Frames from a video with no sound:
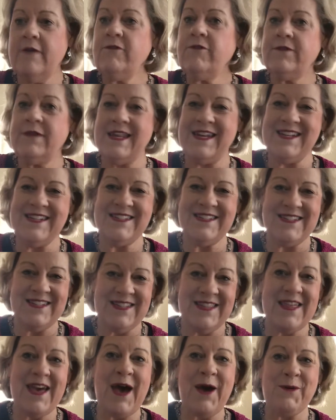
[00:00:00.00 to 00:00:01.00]
finished
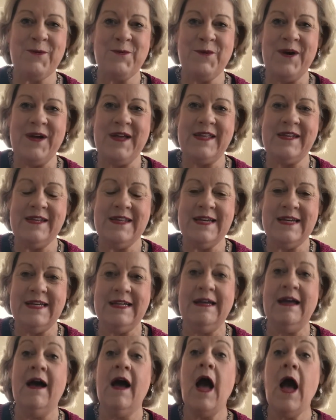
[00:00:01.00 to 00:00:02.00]
that one,
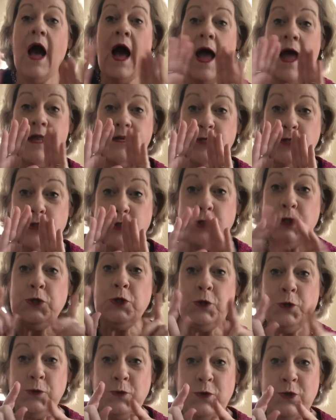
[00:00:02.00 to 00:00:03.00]
I had
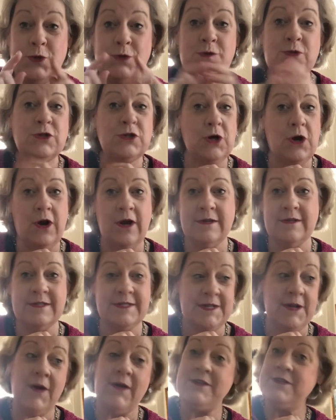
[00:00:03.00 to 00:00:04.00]
2 new starts,
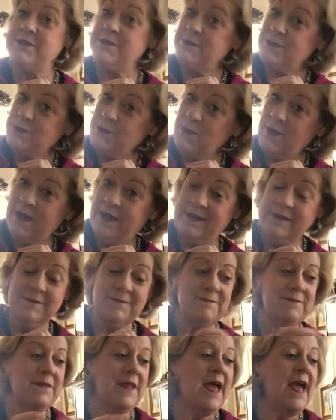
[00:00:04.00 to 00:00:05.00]
not just 1.
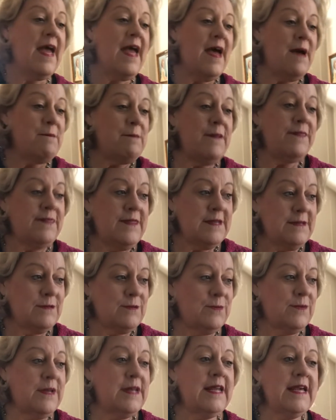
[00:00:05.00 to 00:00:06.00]
But
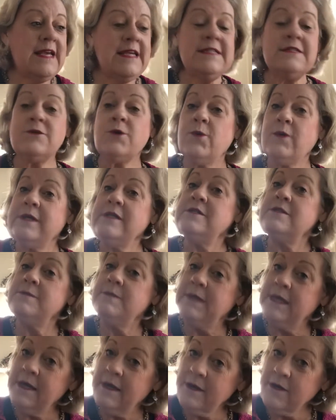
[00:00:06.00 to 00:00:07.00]
this one is going to
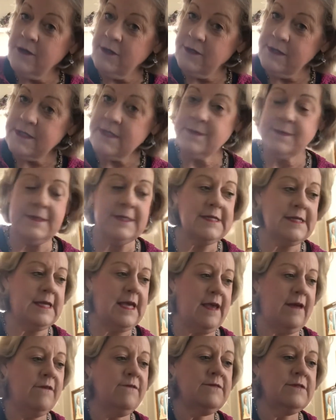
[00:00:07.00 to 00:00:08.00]
be a Christmas
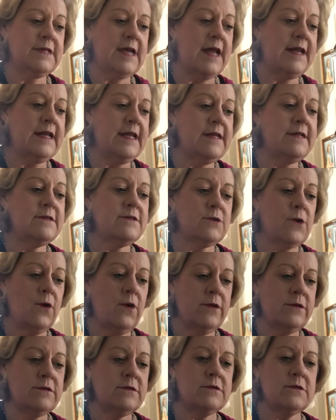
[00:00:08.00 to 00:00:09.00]
gift, and it is
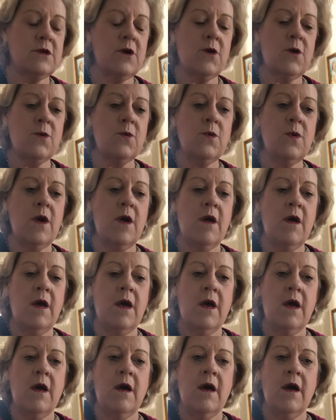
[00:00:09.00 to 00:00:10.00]
also
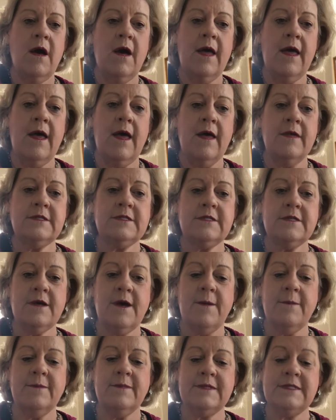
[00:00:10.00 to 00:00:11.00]

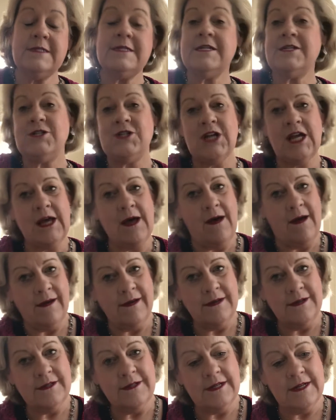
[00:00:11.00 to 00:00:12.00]
some stitchy
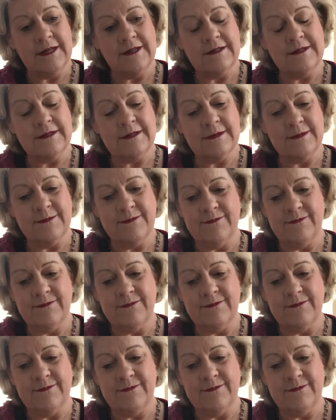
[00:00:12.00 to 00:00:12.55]
kindness.